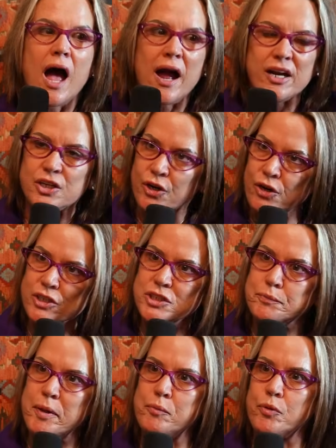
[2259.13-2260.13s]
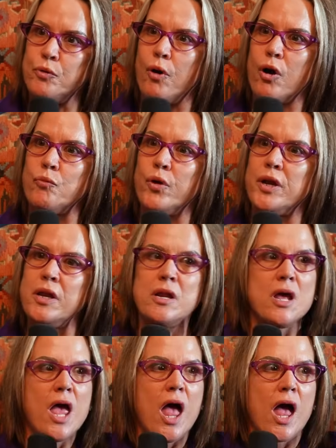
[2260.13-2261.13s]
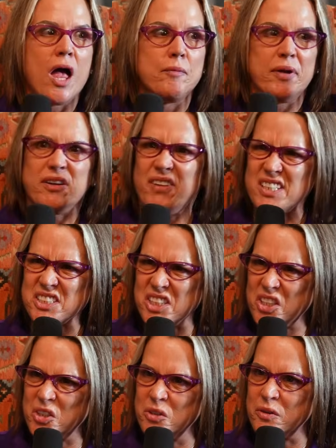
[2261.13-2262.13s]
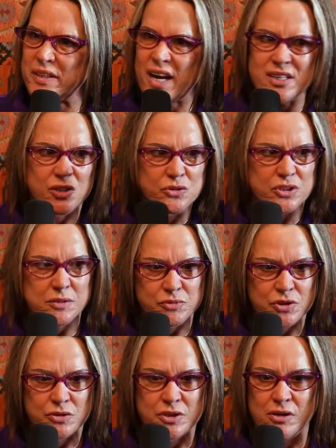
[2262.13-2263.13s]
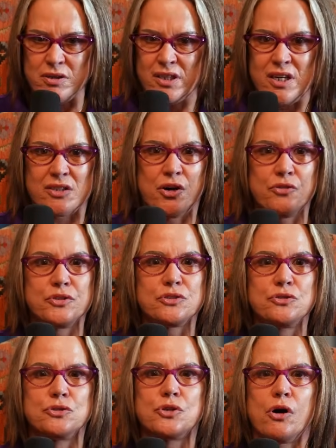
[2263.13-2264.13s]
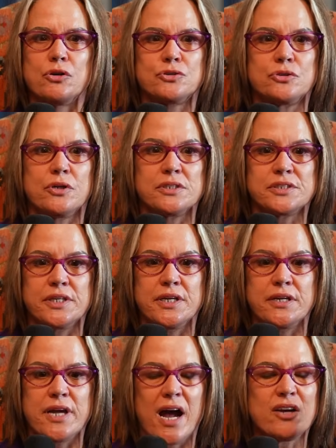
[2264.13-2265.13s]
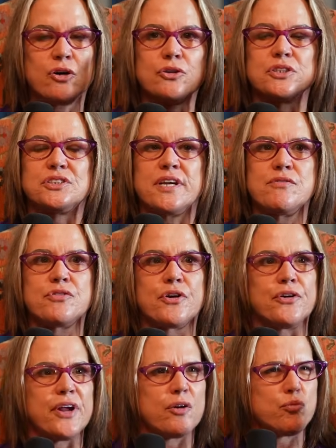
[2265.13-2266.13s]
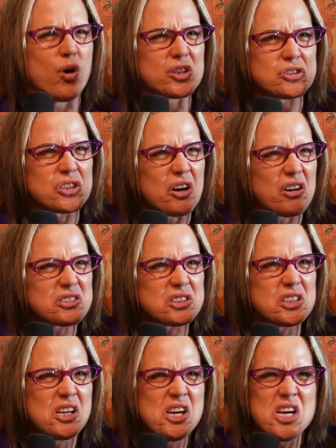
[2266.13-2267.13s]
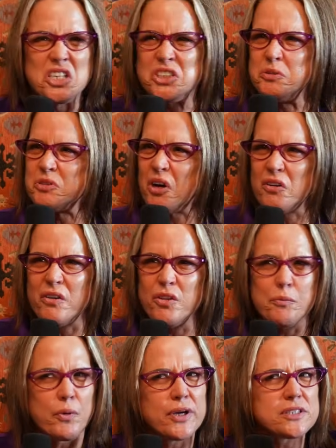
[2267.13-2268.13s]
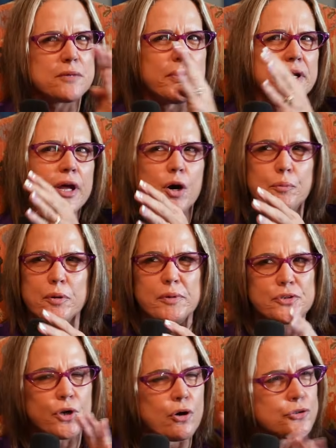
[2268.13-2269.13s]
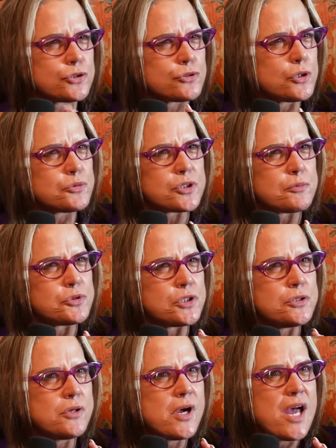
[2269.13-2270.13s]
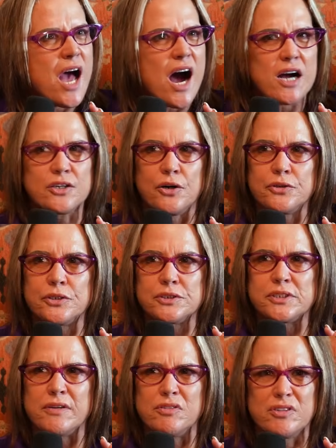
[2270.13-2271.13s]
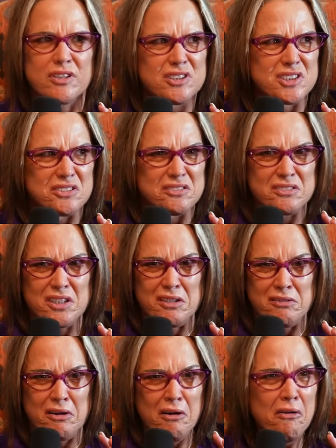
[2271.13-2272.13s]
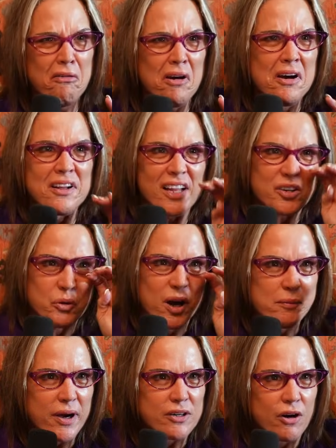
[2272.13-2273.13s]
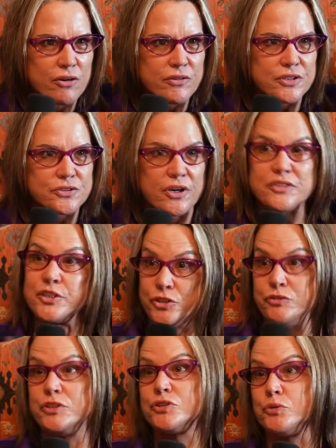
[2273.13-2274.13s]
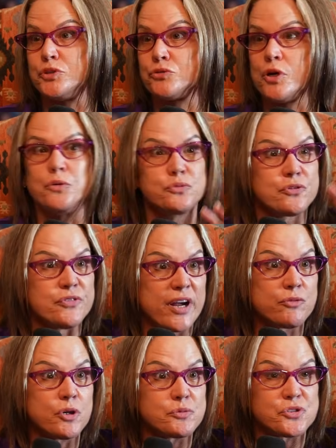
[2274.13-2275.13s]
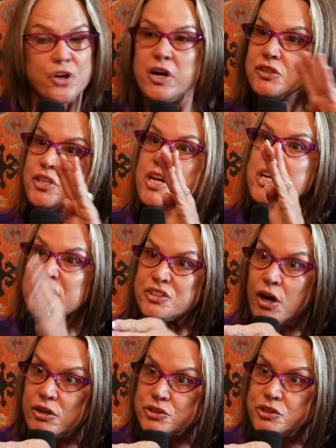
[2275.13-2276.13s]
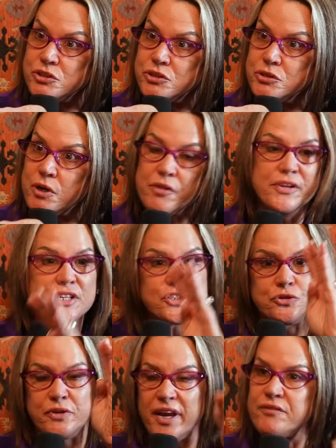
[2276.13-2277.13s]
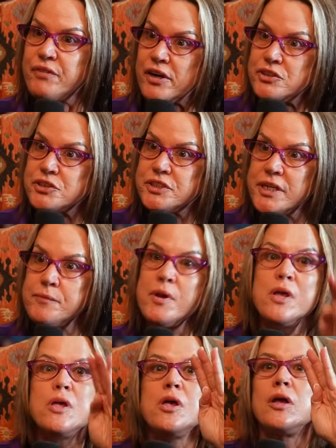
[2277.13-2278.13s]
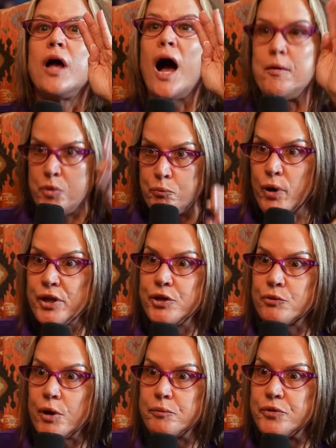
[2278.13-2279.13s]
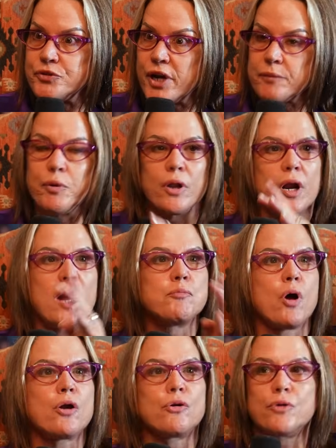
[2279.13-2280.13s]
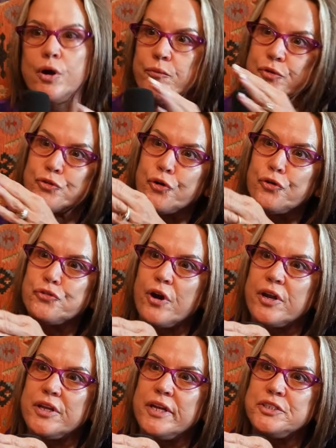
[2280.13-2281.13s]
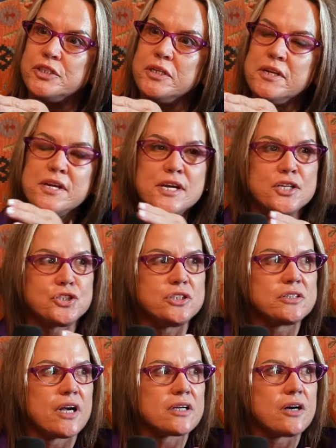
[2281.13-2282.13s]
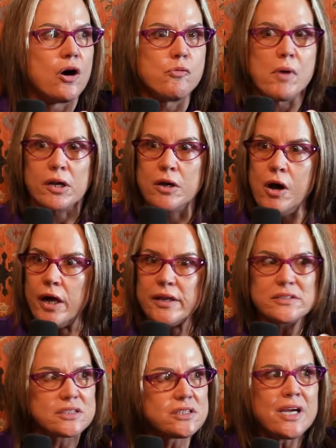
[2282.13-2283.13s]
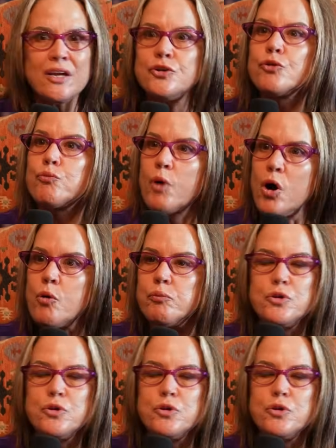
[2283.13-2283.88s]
encourage the people who aren't winning. I mean, if I see you and I know something's going on, like I called this little college girl, I called her at 7:30. I'd watched her at Austin. She was all over the place. I've been helping them at Tarleton rope some too. I called her at 7:30. She goes, hello? Like, why am I calling her this? I said, you need to switch ropes. That rope sucks. It's causing you to do all this. You can't find your tip. I'm going to bring you a rope to the jackpot. I brought her a rope. This girl started catching. She's like, oh my God. I said, yeah, your rope.